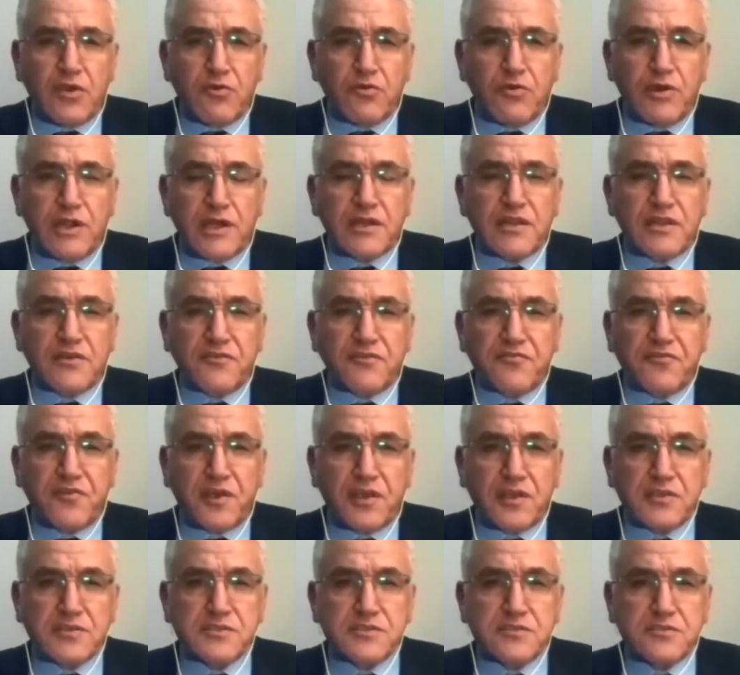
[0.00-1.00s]
were the
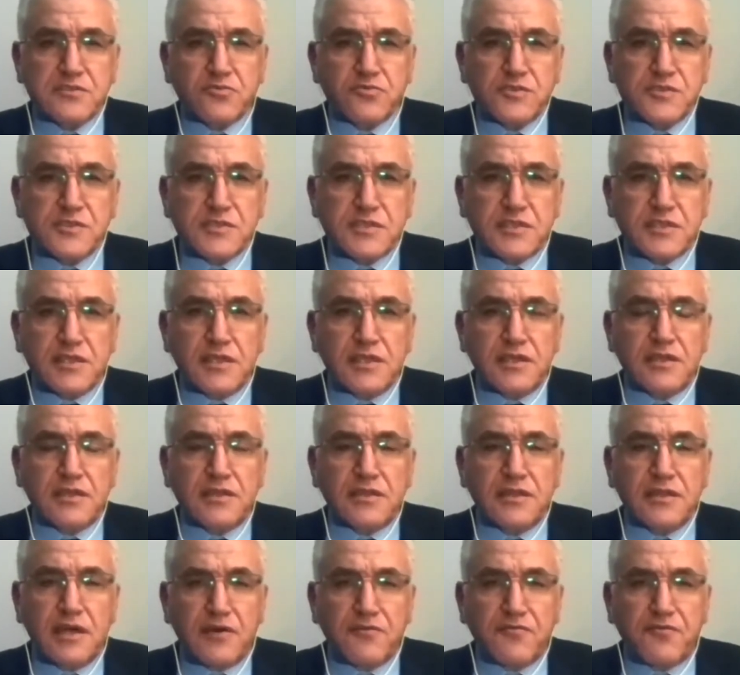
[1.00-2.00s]
first to see
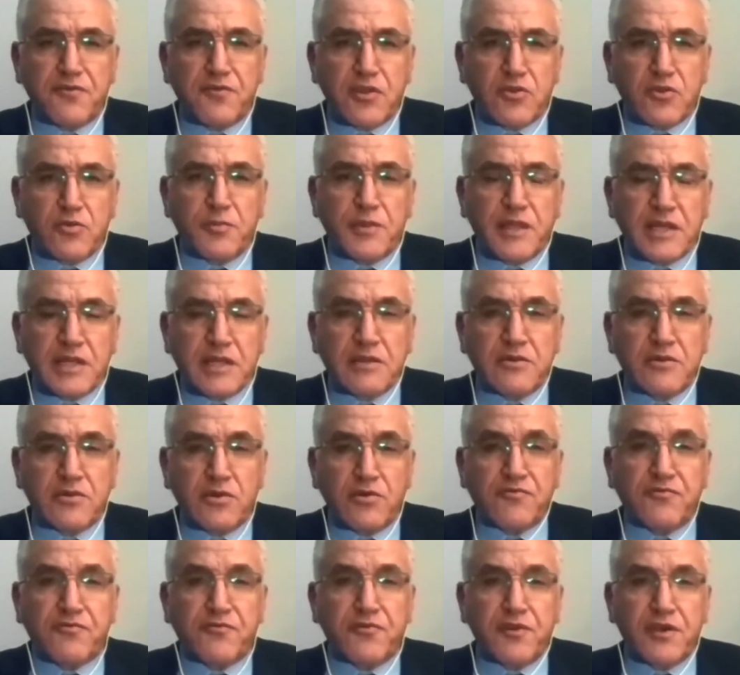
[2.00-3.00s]
the phenomenon
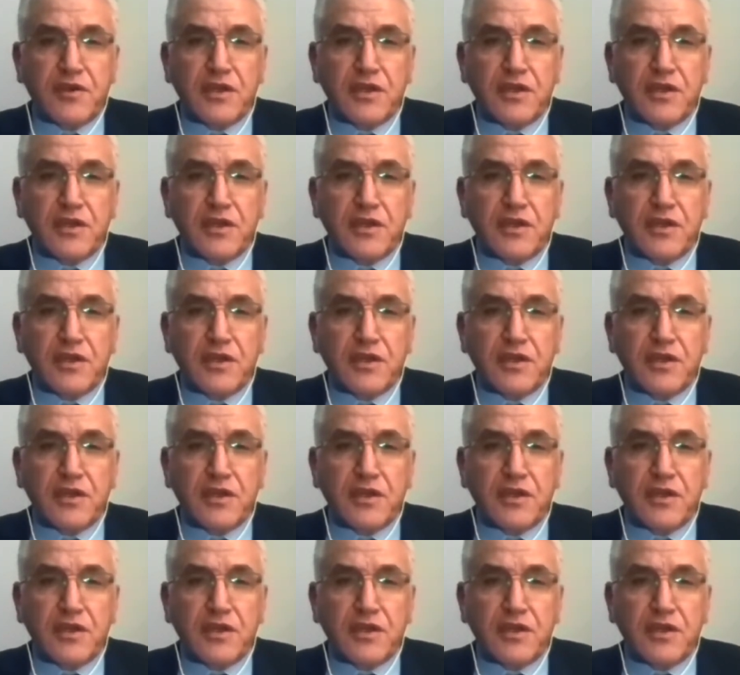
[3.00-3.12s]
of